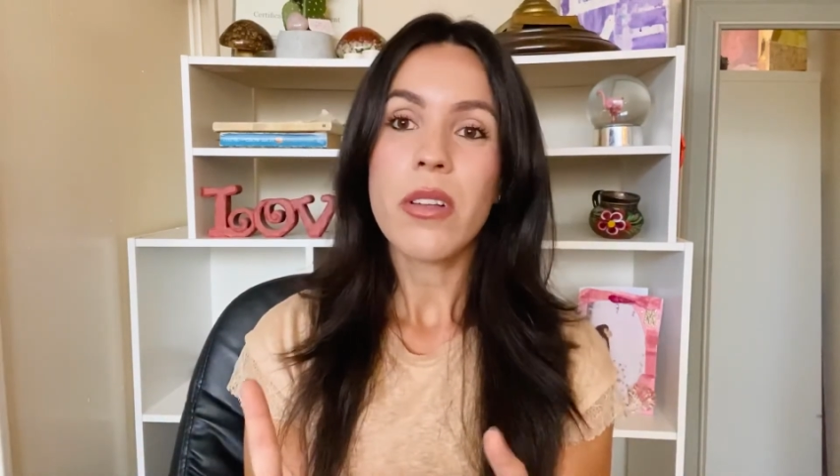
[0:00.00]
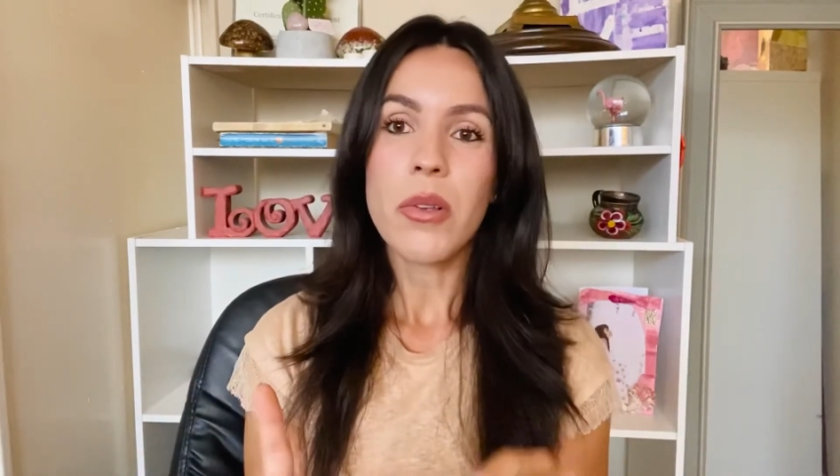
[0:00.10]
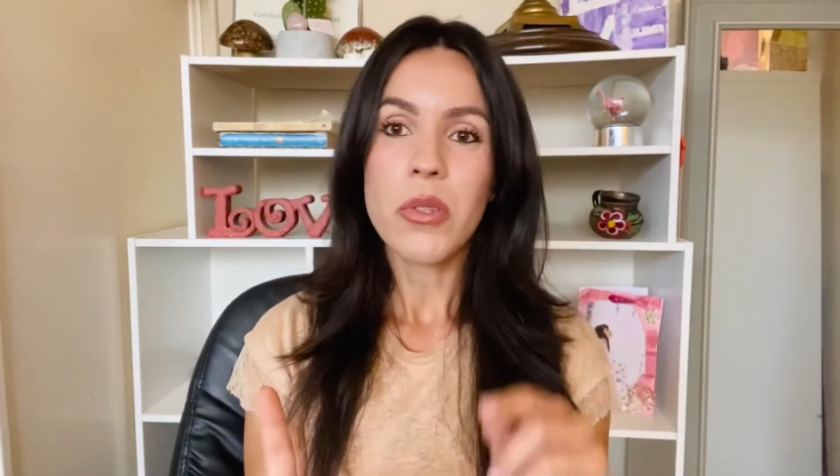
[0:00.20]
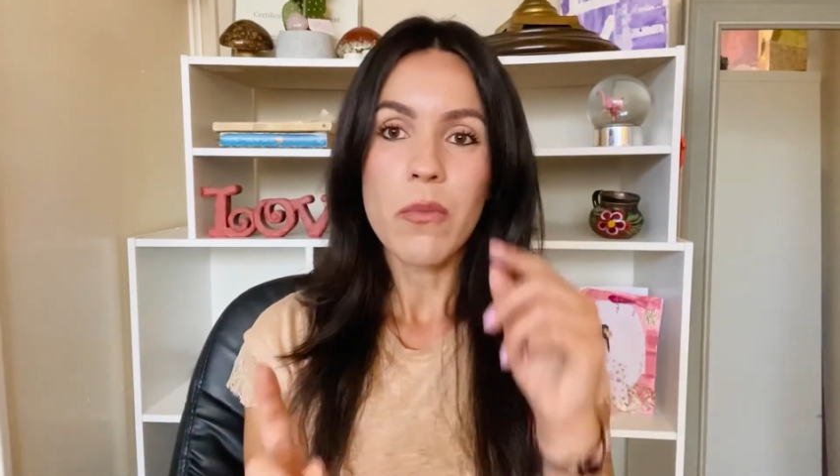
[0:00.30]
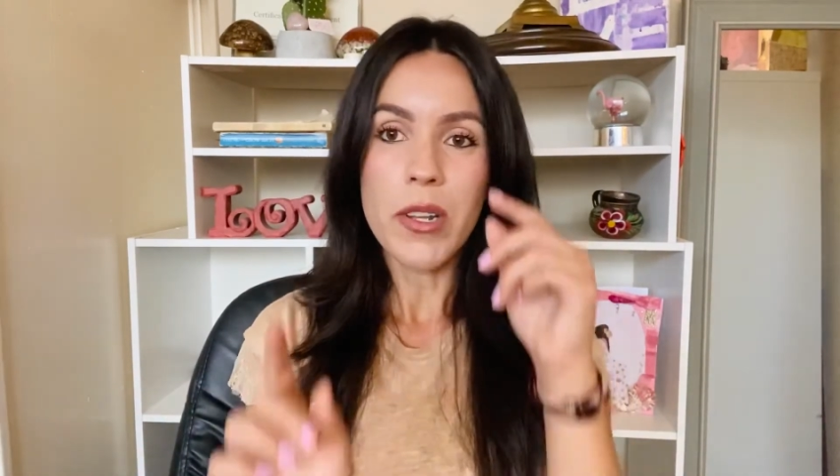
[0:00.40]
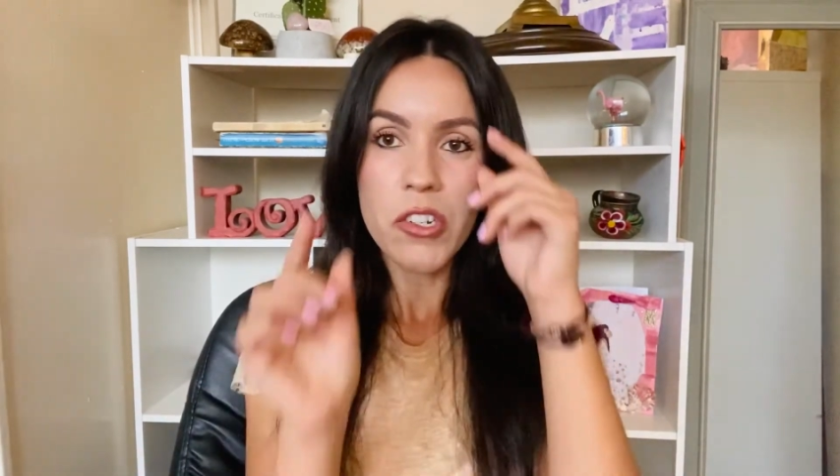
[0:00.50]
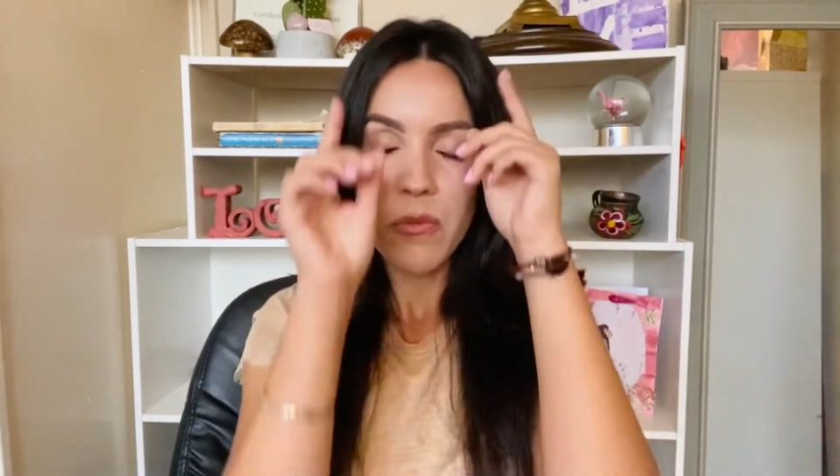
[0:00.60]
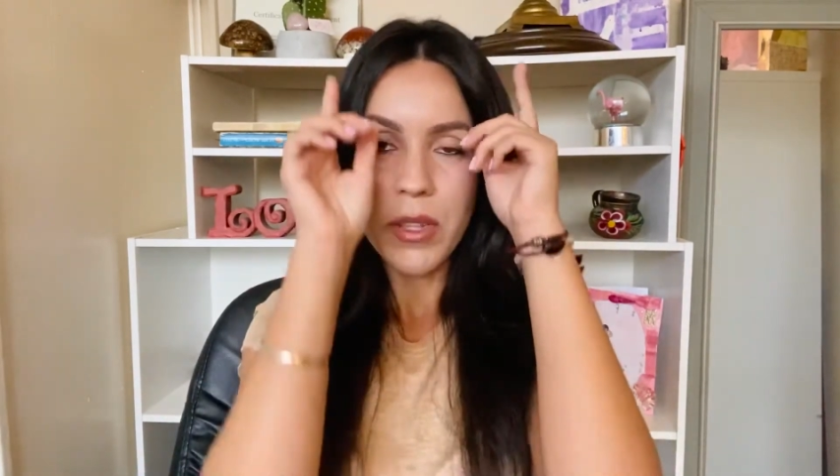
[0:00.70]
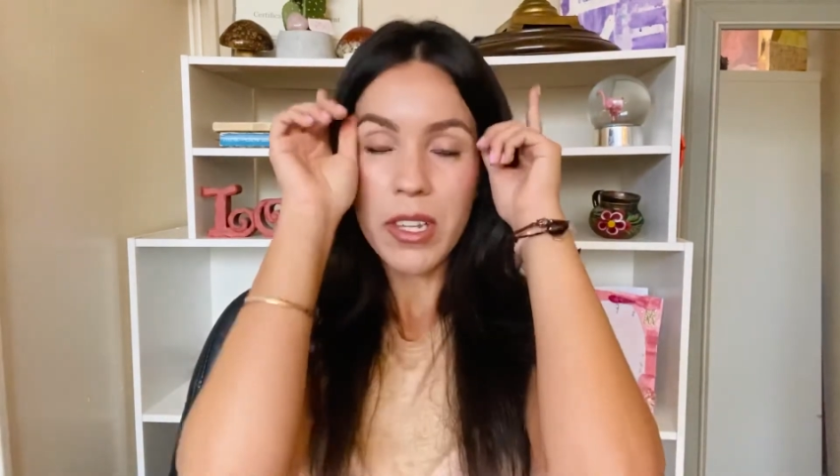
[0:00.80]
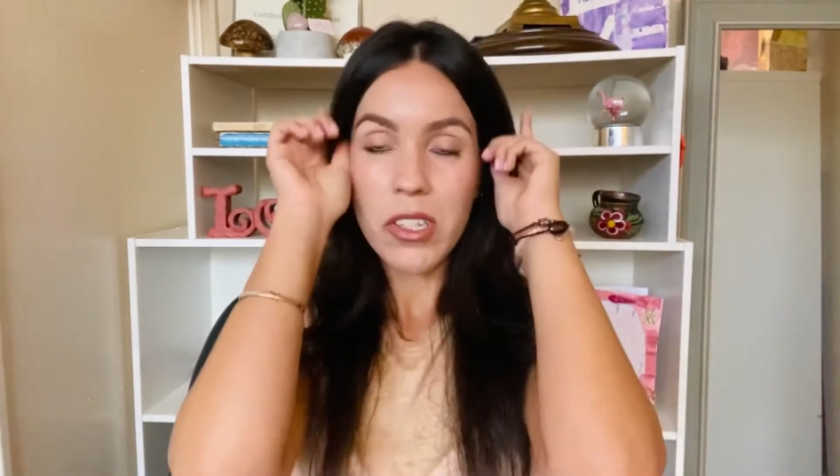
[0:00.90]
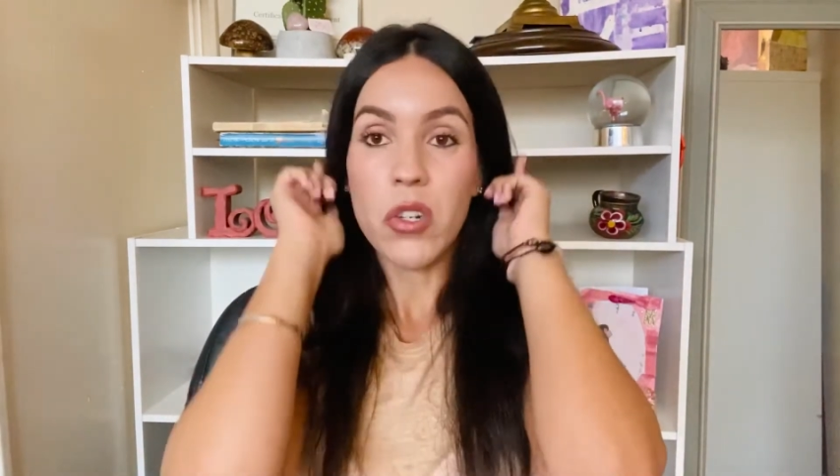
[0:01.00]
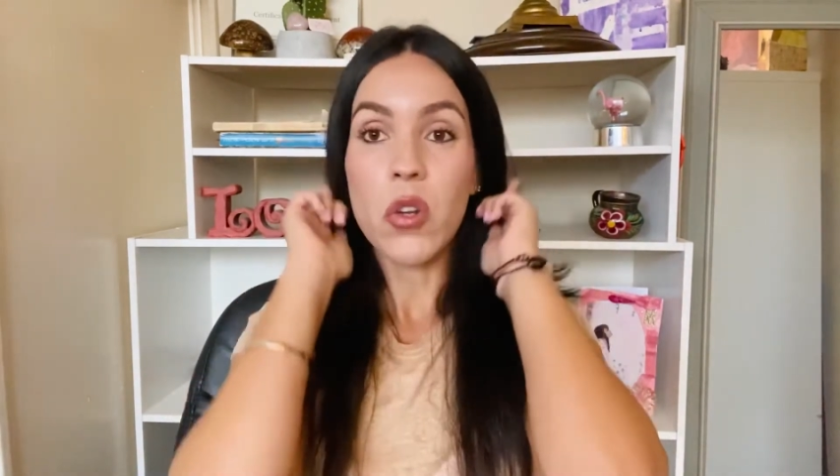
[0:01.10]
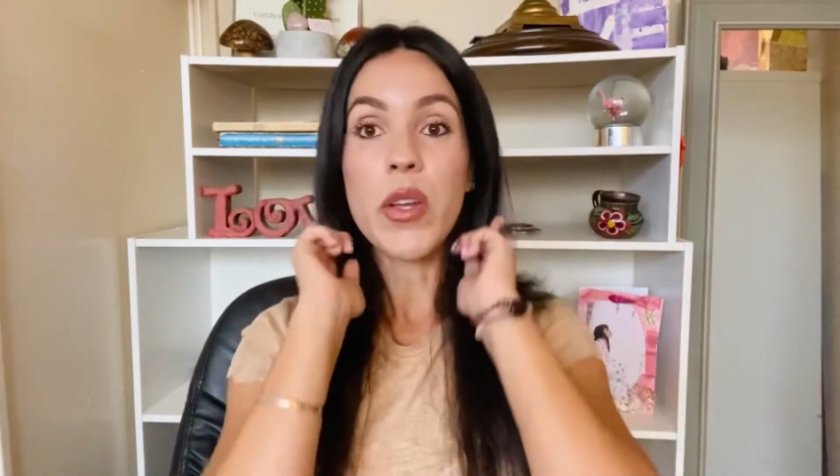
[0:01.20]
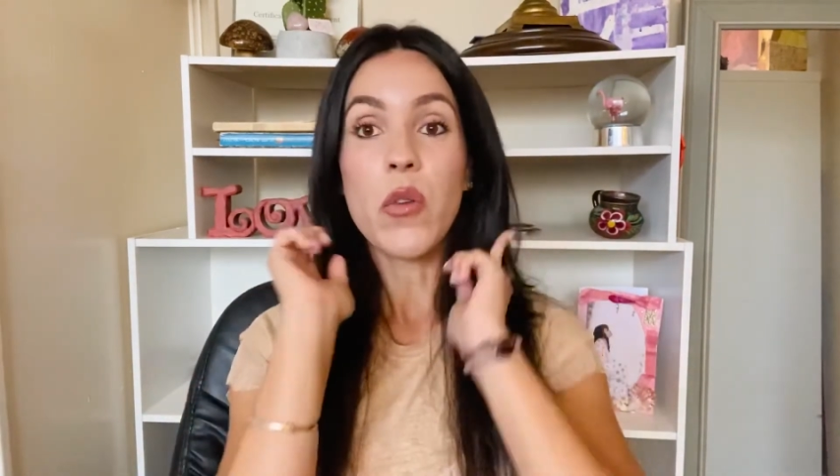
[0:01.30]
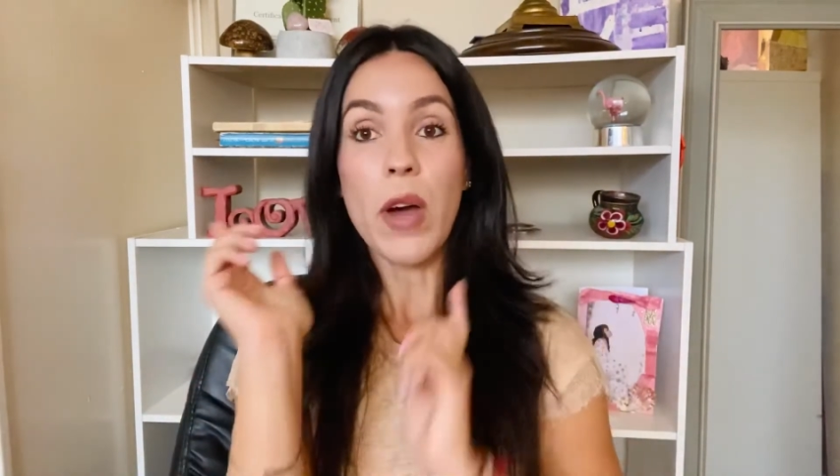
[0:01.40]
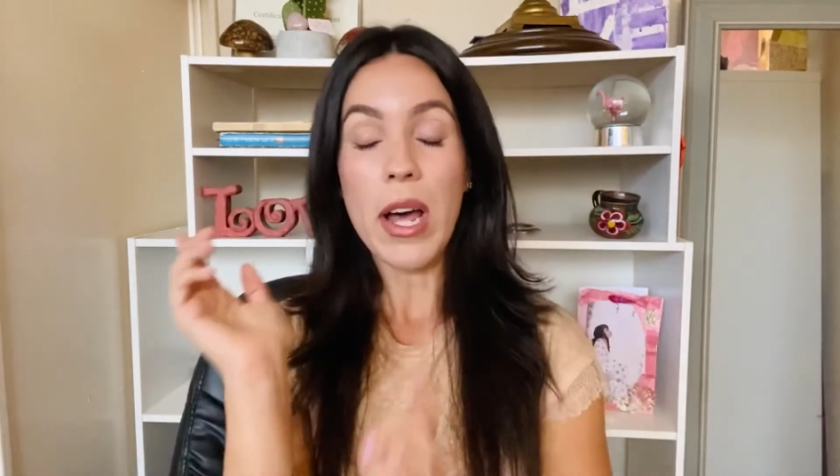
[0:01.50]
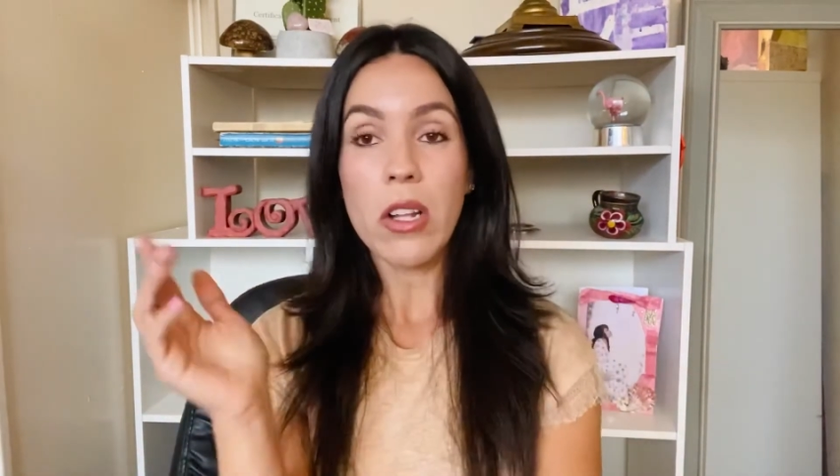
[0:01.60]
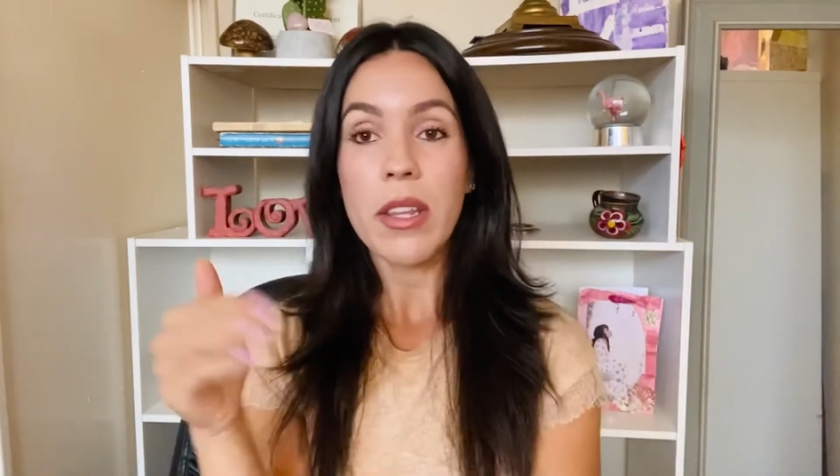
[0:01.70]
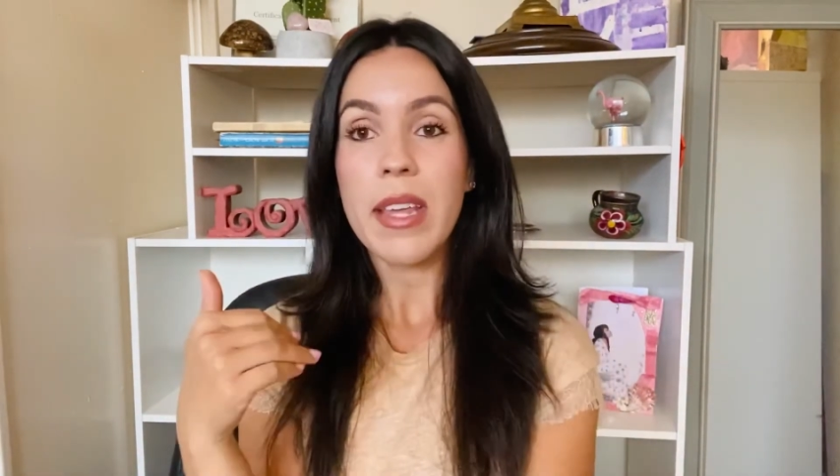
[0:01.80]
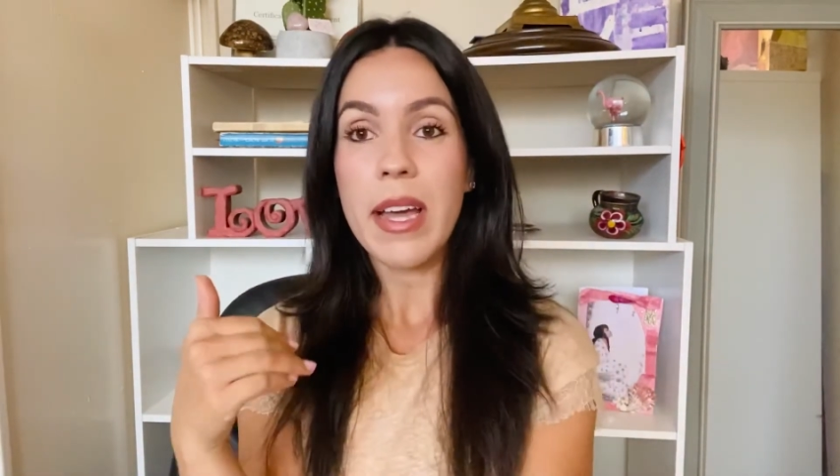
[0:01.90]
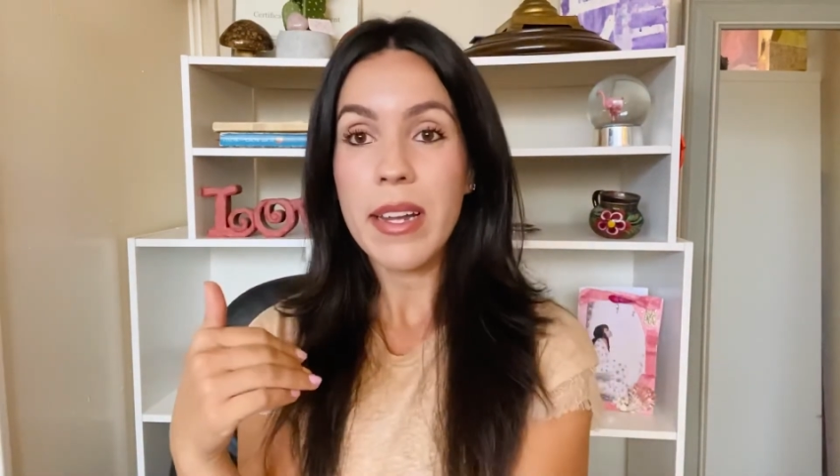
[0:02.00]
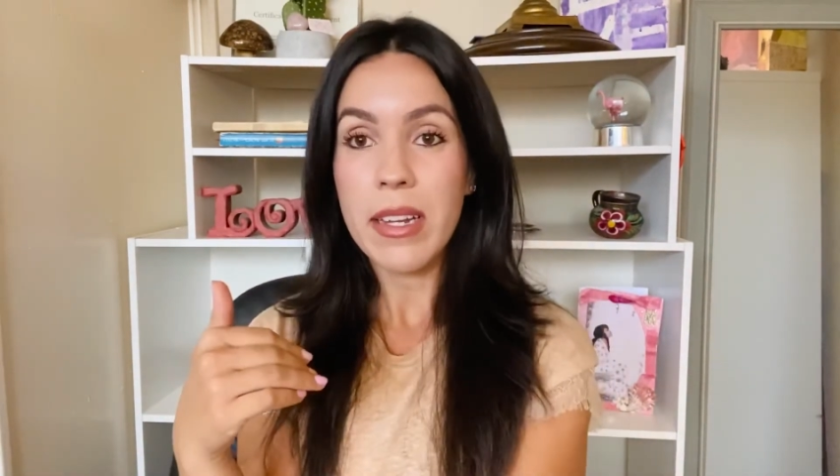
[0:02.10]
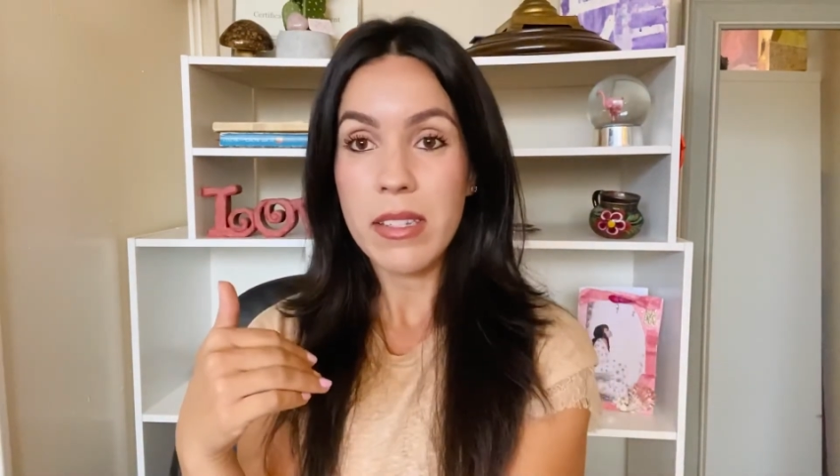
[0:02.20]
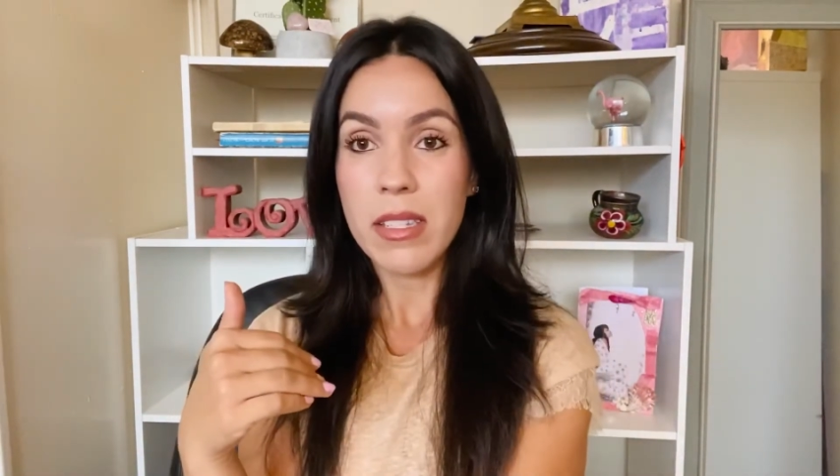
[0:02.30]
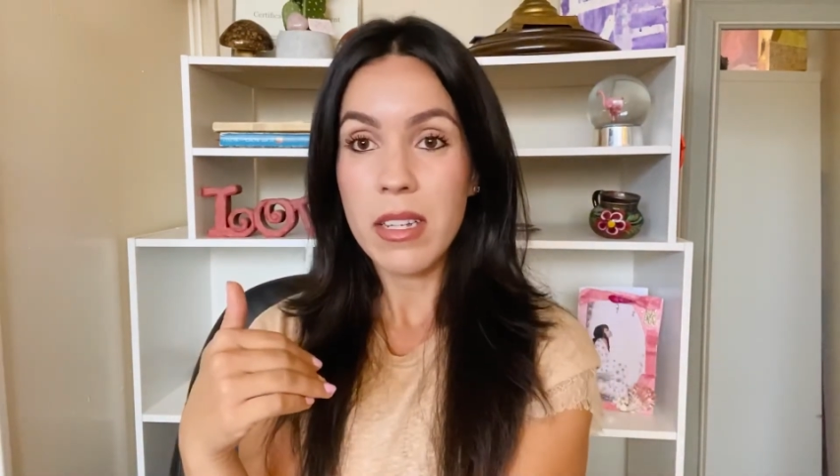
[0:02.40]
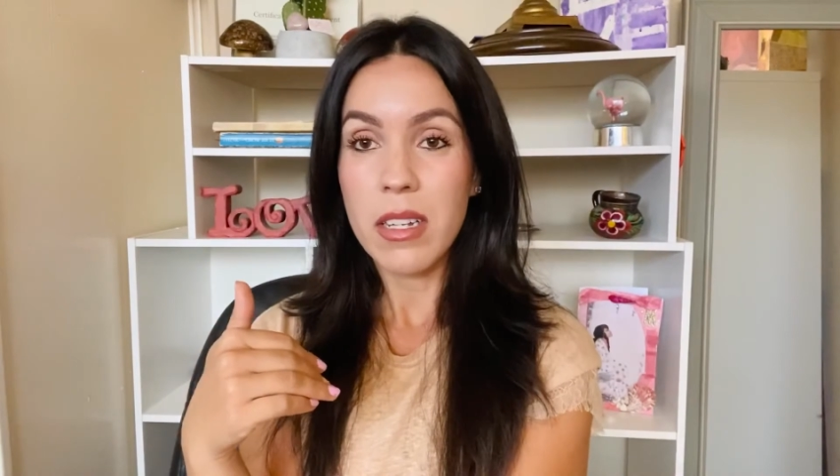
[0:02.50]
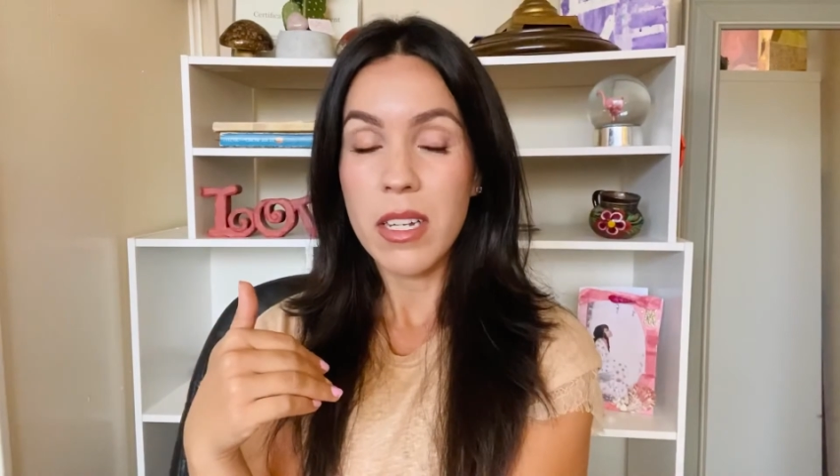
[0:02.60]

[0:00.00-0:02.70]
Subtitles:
to also mention when things are going well, that it's